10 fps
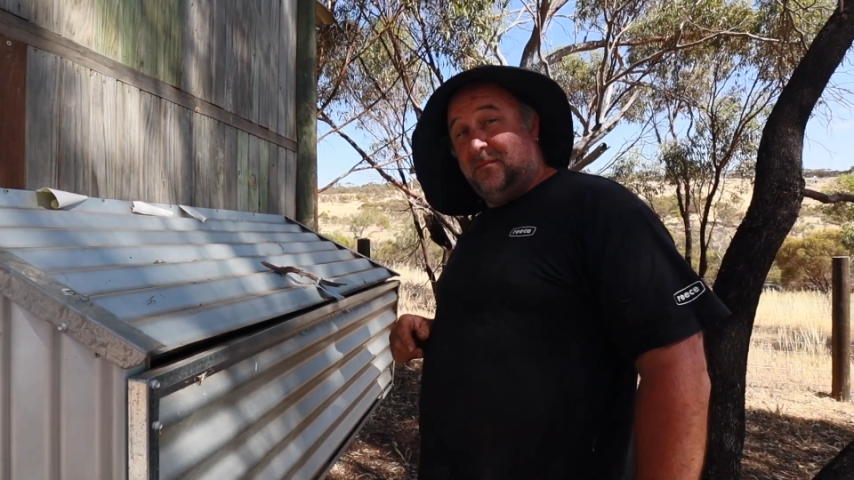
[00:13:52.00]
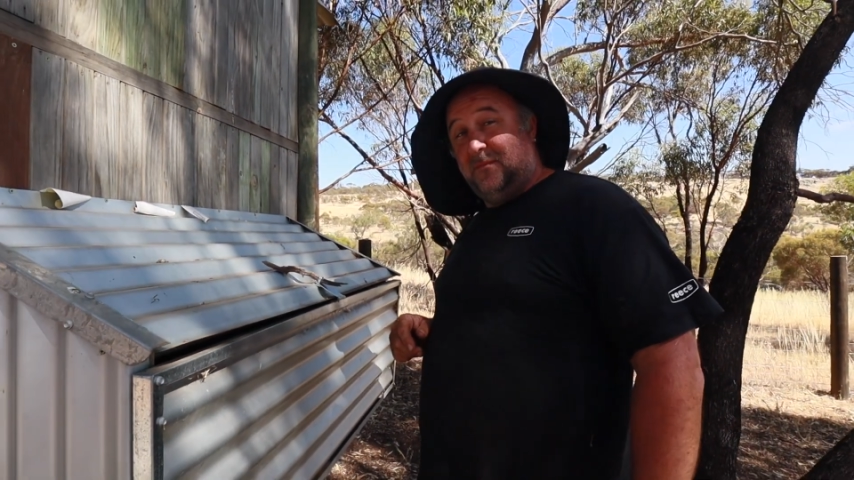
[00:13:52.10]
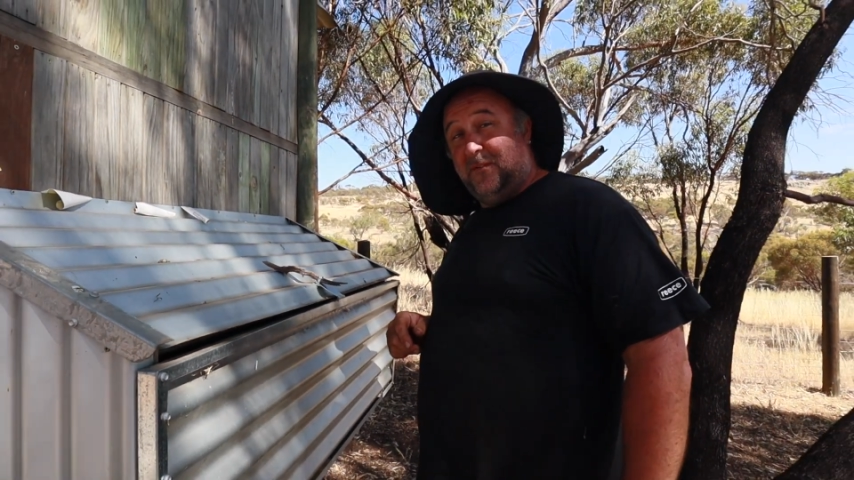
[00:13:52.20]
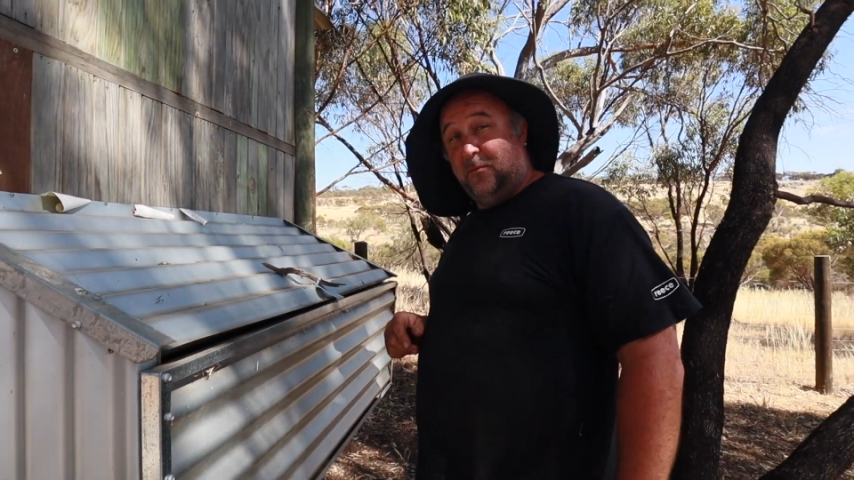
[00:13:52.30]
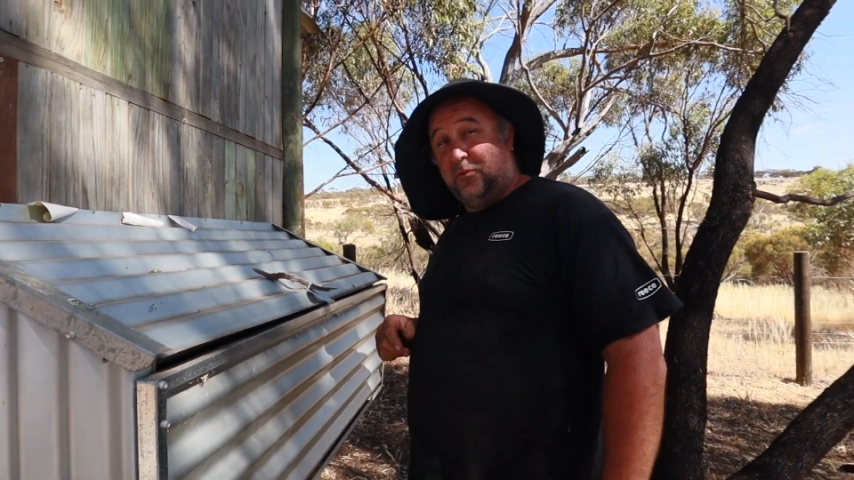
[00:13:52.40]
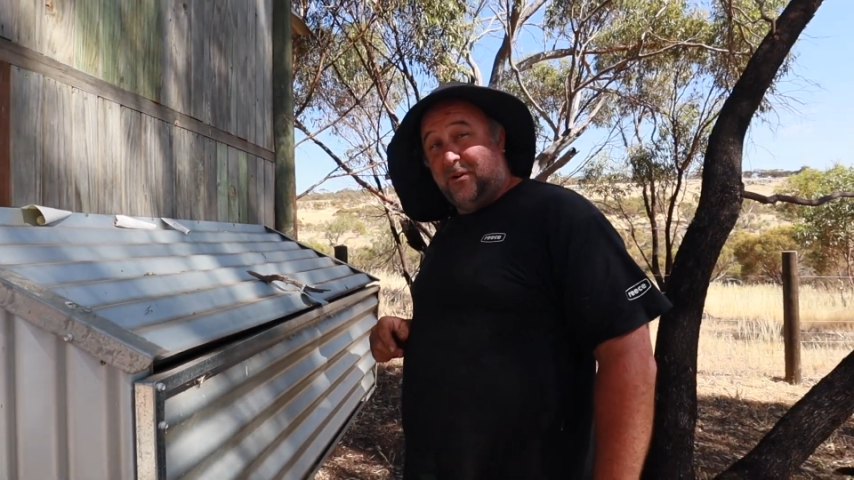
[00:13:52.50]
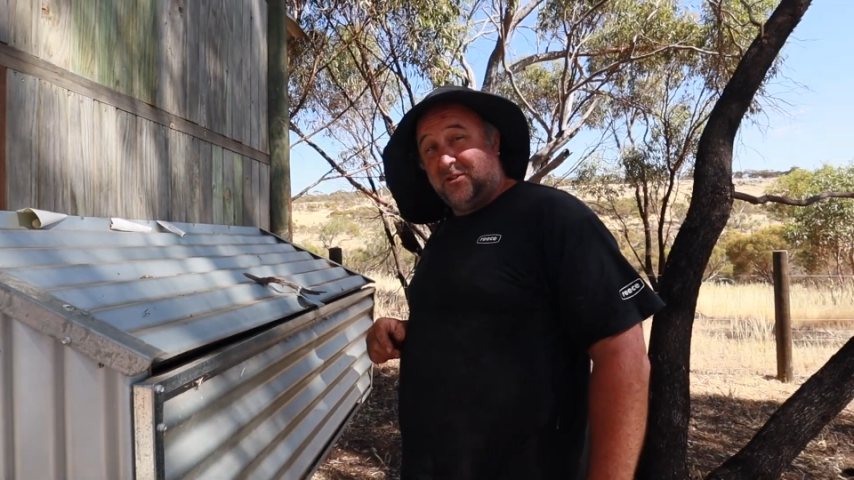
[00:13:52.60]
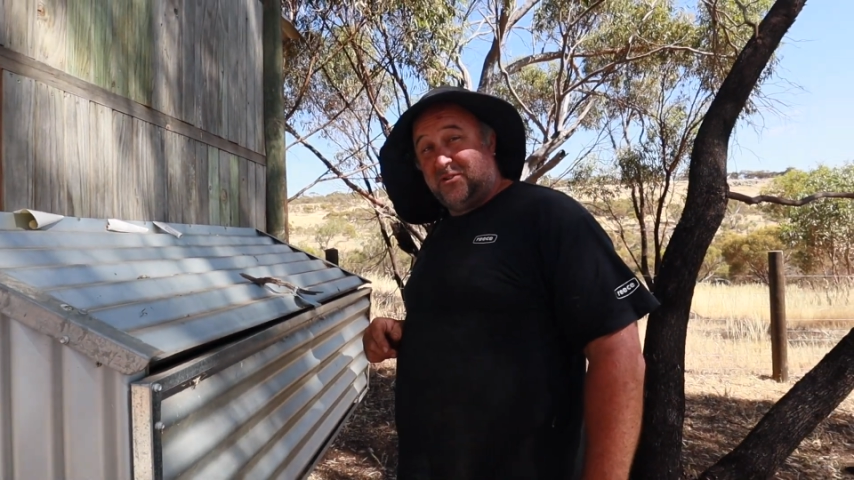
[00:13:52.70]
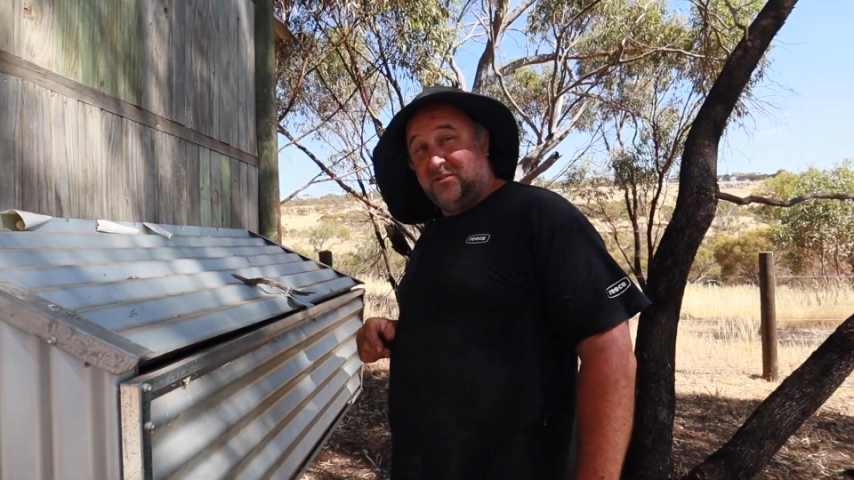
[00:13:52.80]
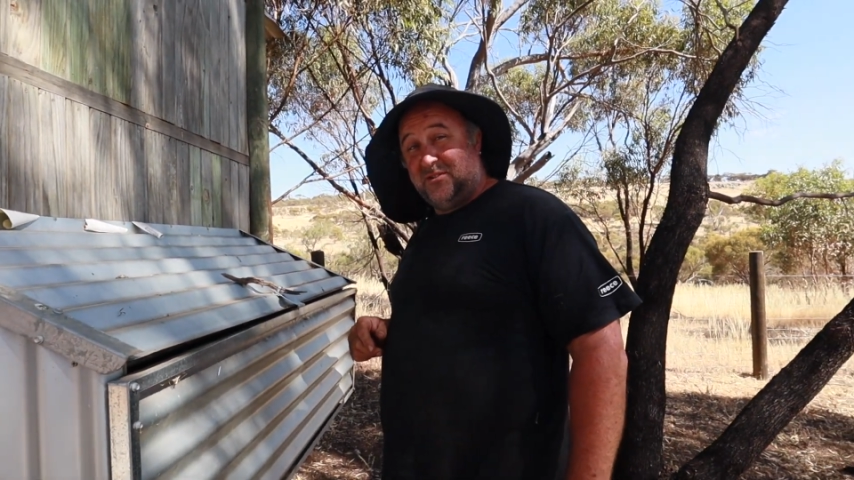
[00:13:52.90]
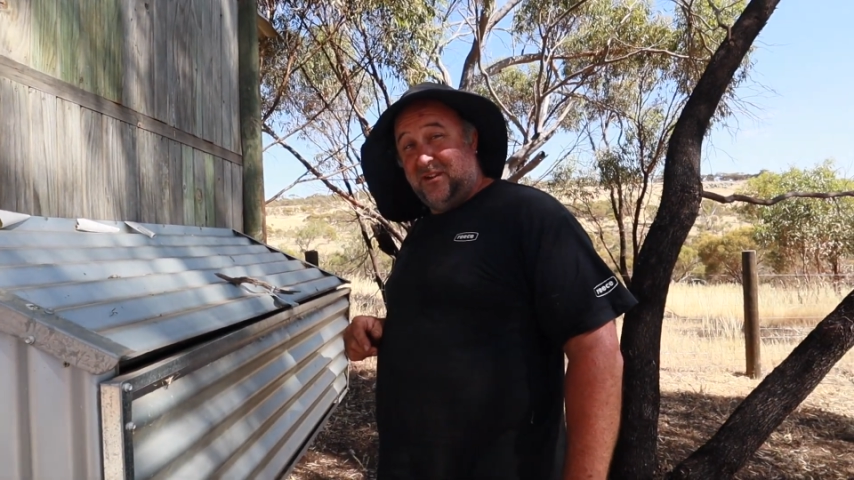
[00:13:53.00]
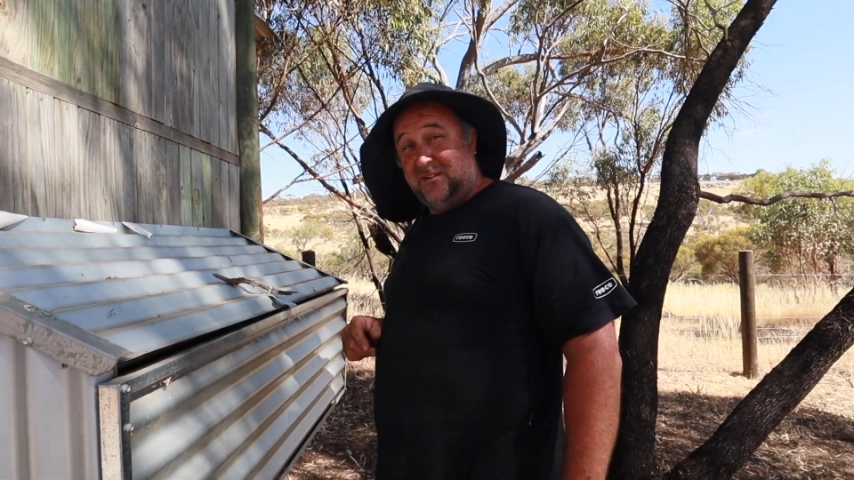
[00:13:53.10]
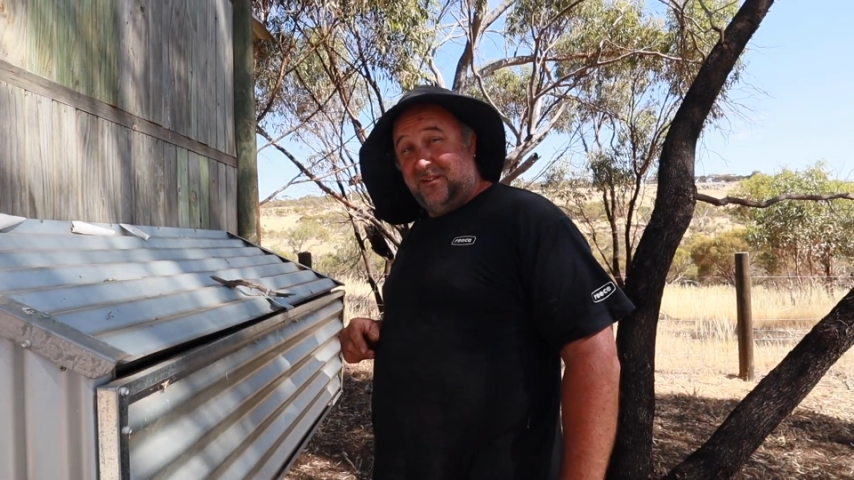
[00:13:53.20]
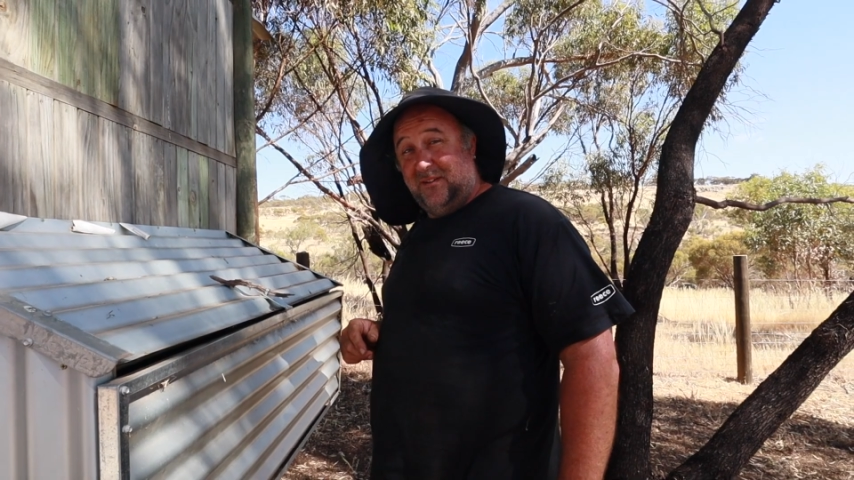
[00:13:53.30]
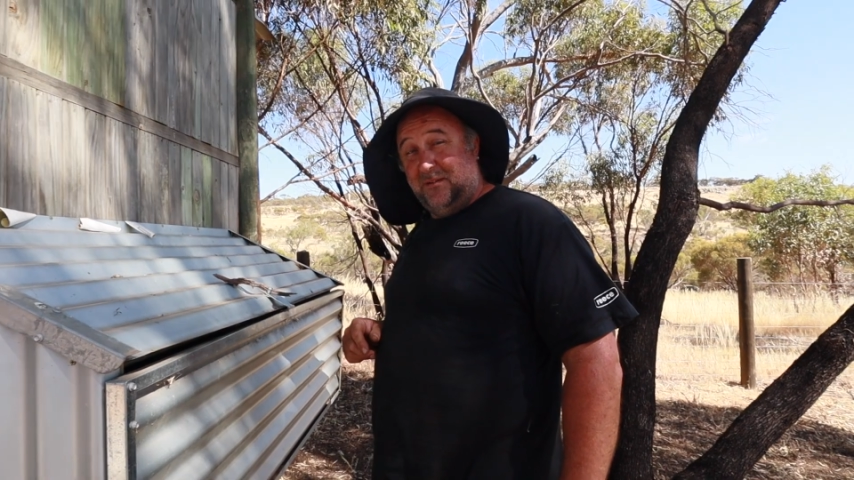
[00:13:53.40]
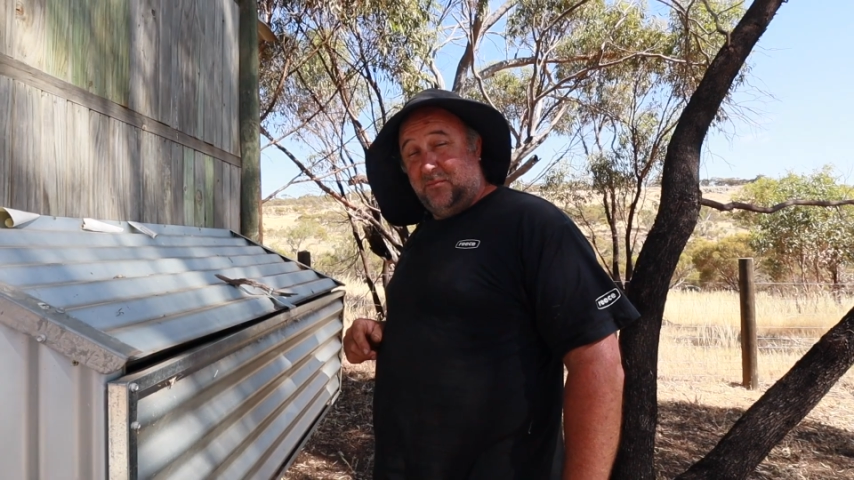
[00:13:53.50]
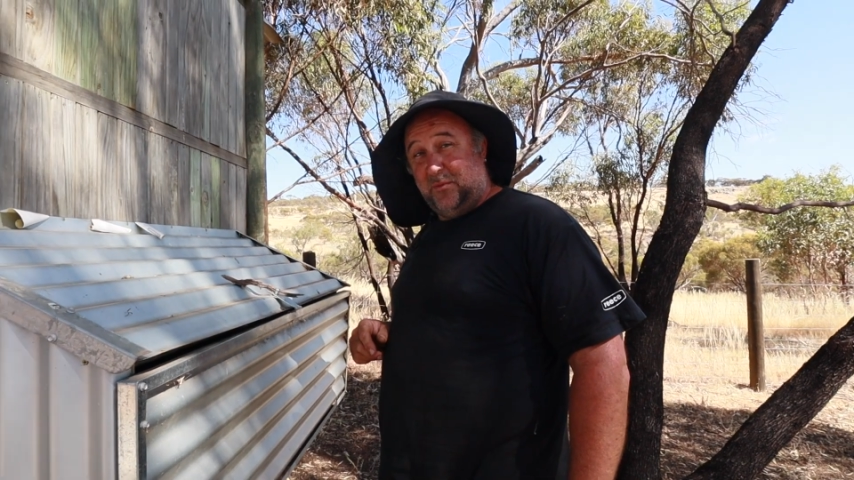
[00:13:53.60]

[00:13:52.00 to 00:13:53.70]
film production said anything,